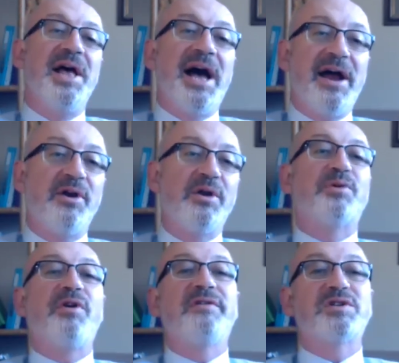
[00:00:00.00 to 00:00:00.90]
Arab
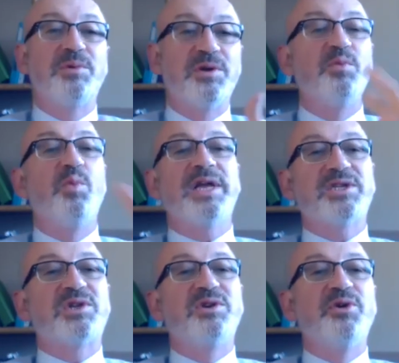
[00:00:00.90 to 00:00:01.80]
craftsmen, and
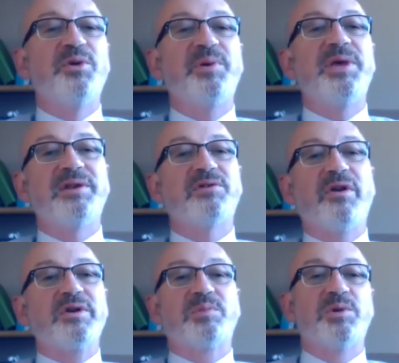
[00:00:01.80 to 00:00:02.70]
Western European
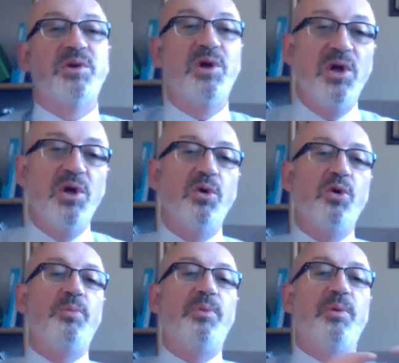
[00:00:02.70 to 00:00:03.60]
craftsmen
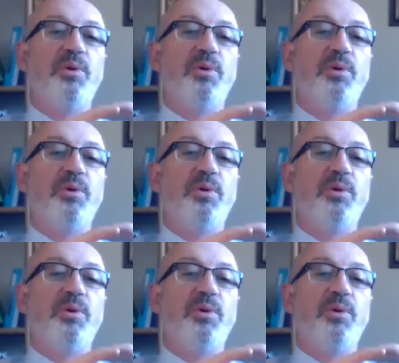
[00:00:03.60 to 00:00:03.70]
all,